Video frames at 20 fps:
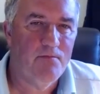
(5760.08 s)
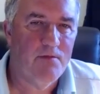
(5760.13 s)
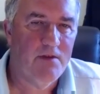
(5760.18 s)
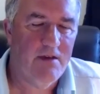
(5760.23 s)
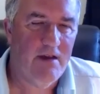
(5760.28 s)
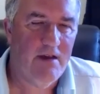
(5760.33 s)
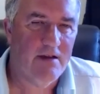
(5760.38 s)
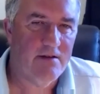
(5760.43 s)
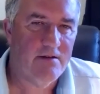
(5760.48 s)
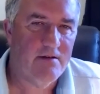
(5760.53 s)

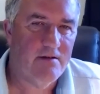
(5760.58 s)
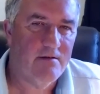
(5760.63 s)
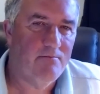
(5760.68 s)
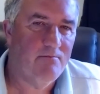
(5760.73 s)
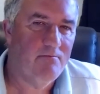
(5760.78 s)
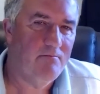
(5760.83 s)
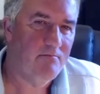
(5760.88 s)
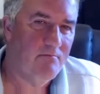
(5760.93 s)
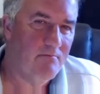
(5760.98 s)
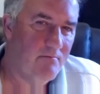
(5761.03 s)
Yes,
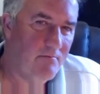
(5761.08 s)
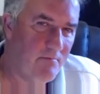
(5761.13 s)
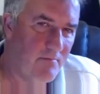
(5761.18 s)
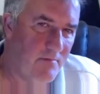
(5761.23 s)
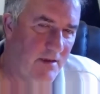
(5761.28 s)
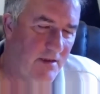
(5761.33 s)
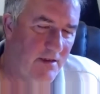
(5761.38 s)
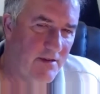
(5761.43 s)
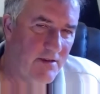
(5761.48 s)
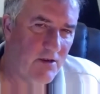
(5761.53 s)

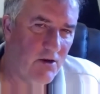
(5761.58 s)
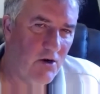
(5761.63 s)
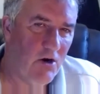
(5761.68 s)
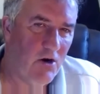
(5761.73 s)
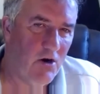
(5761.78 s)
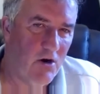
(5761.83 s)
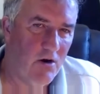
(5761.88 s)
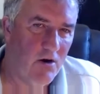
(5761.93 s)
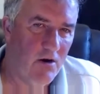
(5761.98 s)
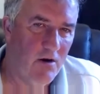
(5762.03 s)
these
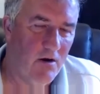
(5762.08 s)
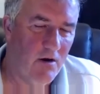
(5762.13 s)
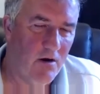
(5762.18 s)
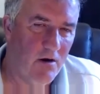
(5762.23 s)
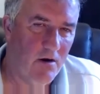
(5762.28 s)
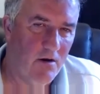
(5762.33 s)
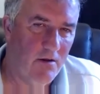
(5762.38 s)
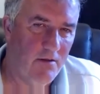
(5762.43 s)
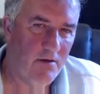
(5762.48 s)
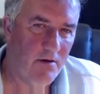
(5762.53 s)
are
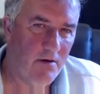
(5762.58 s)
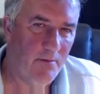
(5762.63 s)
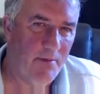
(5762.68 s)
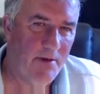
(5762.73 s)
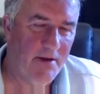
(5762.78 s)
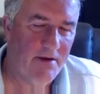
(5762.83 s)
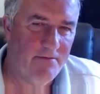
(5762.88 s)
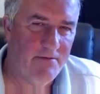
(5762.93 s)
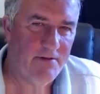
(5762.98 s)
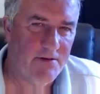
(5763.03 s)
there are
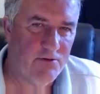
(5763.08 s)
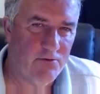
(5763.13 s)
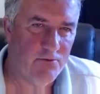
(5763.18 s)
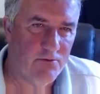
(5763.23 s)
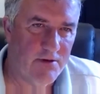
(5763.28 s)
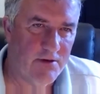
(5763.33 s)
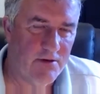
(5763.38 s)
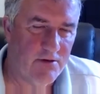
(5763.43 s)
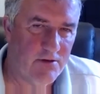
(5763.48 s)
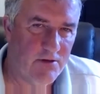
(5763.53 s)
beneficial
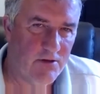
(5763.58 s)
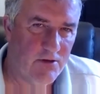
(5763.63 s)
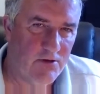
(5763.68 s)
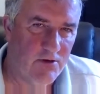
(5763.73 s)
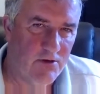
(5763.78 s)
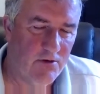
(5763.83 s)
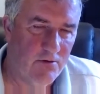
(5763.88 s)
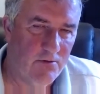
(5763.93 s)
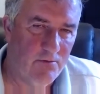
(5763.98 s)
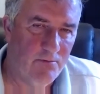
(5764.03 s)
things to
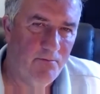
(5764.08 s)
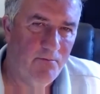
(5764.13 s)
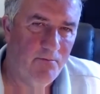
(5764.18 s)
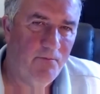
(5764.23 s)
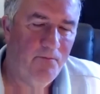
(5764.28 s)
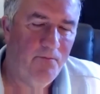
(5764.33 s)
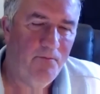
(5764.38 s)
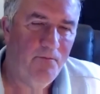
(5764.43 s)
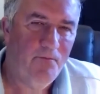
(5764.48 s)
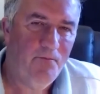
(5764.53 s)
do.
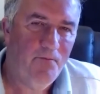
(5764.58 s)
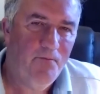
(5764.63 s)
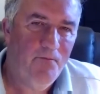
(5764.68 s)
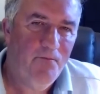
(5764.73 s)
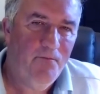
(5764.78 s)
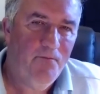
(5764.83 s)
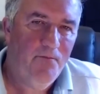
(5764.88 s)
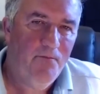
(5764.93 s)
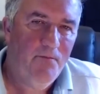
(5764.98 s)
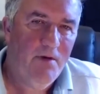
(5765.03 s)

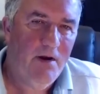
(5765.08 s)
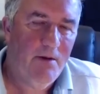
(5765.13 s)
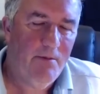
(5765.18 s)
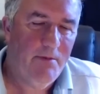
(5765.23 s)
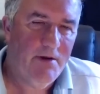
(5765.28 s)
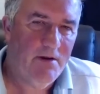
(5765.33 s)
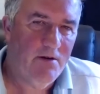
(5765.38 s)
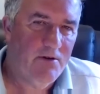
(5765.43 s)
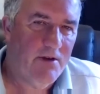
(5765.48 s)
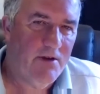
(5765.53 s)
I've
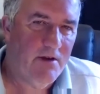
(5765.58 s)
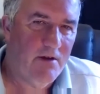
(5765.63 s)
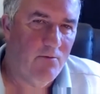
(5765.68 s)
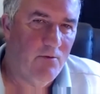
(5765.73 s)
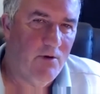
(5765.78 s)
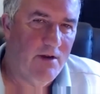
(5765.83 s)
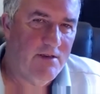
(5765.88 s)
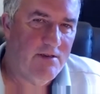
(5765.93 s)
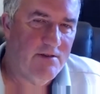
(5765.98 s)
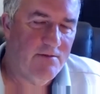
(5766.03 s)
been looking at
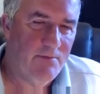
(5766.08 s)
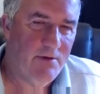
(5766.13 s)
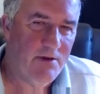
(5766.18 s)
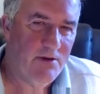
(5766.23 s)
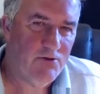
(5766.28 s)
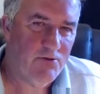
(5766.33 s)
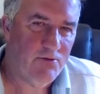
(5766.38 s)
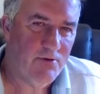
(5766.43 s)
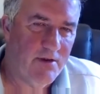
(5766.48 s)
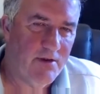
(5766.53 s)
ways of
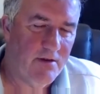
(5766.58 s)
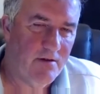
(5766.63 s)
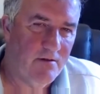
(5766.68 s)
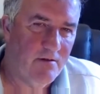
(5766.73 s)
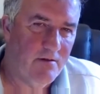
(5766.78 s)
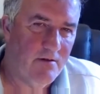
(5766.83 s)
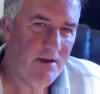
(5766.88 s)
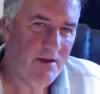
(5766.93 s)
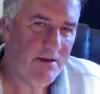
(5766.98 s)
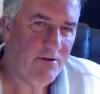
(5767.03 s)
measuring
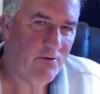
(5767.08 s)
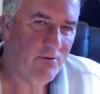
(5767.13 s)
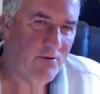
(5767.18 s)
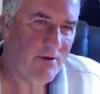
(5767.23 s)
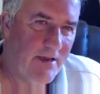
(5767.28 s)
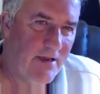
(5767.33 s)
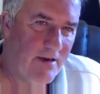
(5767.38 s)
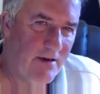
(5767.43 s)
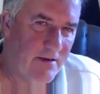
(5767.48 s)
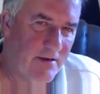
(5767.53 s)

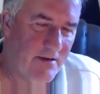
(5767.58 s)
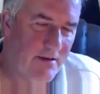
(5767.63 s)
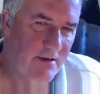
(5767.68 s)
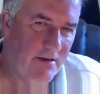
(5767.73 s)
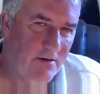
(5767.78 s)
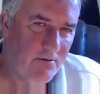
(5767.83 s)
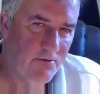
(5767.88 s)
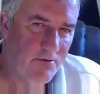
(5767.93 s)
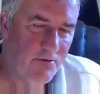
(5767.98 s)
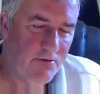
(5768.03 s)
glycocalyx
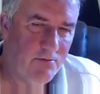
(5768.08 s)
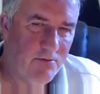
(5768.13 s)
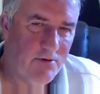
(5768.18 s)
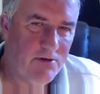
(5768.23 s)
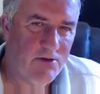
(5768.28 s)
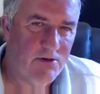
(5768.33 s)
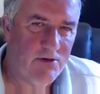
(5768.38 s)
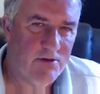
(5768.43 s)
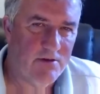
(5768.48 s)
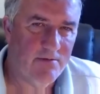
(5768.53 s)
health,
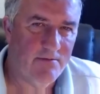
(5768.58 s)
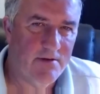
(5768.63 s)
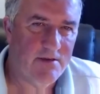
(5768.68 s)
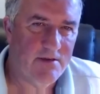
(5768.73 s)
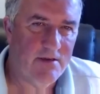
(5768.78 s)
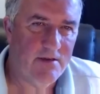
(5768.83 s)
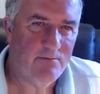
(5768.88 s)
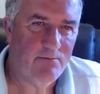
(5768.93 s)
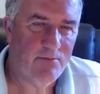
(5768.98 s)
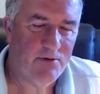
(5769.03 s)
which is
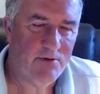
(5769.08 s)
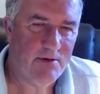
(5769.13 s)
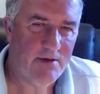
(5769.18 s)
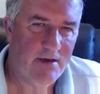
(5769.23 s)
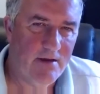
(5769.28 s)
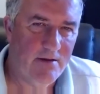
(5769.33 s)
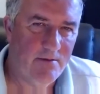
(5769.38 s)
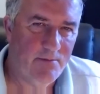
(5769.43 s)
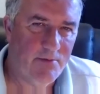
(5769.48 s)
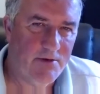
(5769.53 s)
obviously
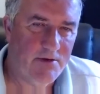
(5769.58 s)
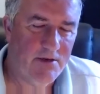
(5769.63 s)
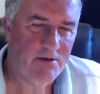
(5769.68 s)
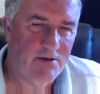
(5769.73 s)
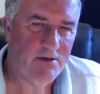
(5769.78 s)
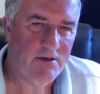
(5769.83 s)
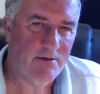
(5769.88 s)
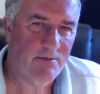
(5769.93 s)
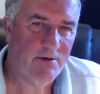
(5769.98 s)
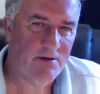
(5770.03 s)

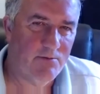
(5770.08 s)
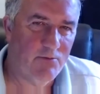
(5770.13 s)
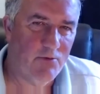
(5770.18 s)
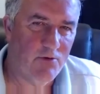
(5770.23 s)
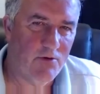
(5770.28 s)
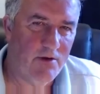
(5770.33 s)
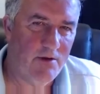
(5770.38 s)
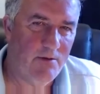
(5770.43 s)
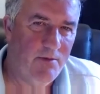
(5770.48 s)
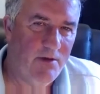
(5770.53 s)
potentially a much
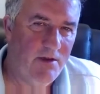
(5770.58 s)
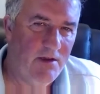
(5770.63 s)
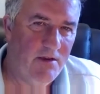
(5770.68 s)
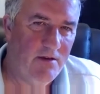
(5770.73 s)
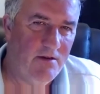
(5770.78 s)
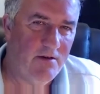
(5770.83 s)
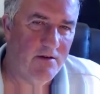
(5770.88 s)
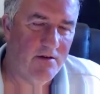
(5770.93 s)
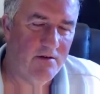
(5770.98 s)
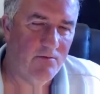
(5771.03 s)
more
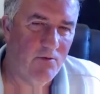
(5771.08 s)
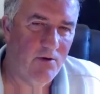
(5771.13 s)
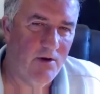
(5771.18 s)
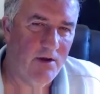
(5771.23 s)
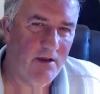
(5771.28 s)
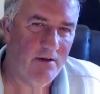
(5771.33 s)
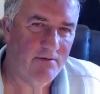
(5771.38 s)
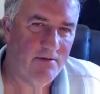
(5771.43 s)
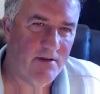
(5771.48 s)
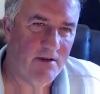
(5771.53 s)
immediate
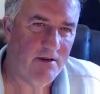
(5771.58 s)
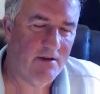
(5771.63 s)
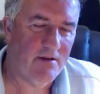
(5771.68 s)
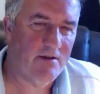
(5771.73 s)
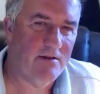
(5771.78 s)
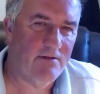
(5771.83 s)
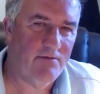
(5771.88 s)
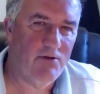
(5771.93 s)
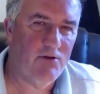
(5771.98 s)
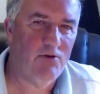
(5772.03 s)
way of saying,
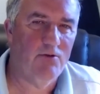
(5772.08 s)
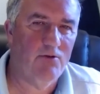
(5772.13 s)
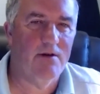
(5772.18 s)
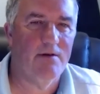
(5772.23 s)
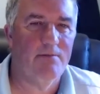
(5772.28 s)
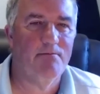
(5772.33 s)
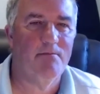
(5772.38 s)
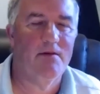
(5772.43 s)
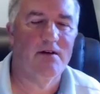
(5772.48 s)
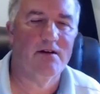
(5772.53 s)
because if you do
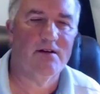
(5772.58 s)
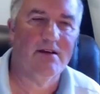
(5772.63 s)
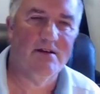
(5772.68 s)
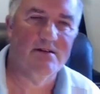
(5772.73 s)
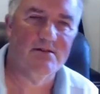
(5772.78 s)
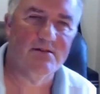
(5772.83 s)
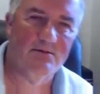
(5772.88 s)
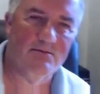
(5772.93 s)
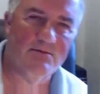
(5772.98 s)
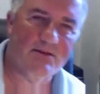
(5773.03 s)
a
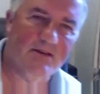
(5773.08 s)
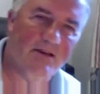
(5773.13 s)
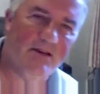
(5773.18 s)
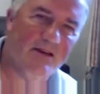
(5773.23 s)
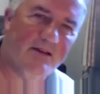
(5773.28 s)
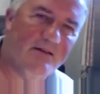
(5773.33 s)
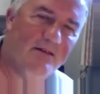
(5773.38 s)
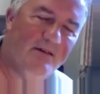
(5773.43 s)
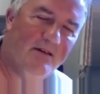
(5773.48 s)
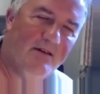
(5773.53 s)
calcium
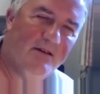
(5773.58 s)
scan,